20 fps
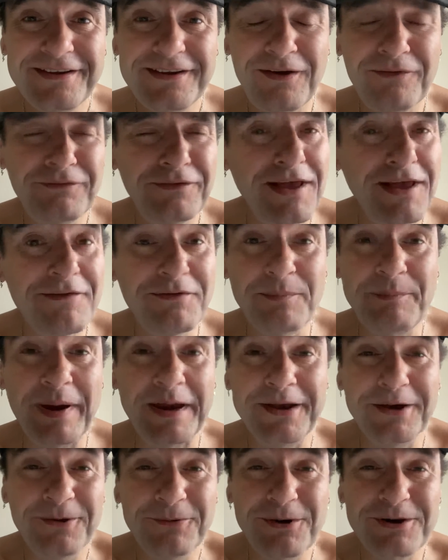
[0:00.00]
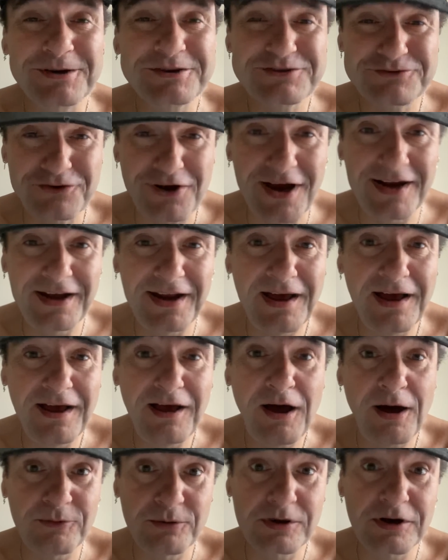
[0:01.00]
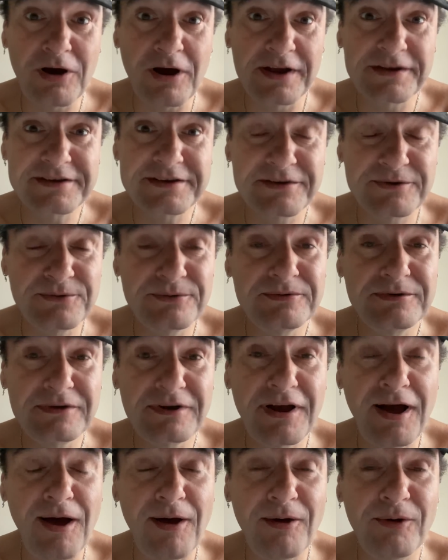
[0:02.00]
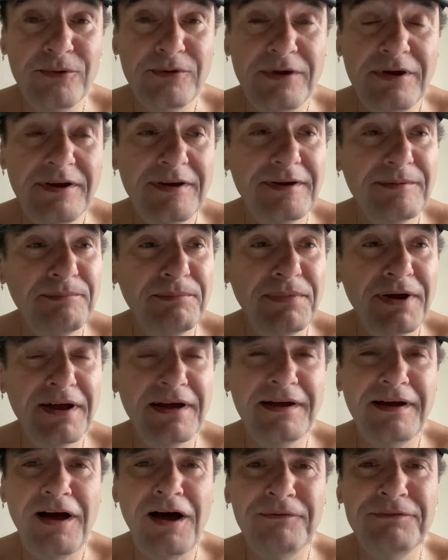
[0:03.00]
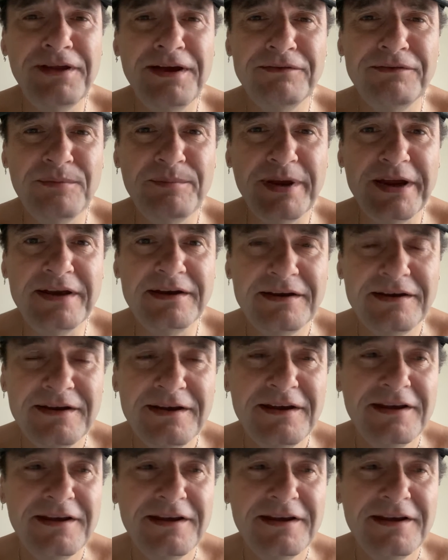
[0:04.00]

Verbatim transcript: I've never been to Australia. I would like to go, but I've never been.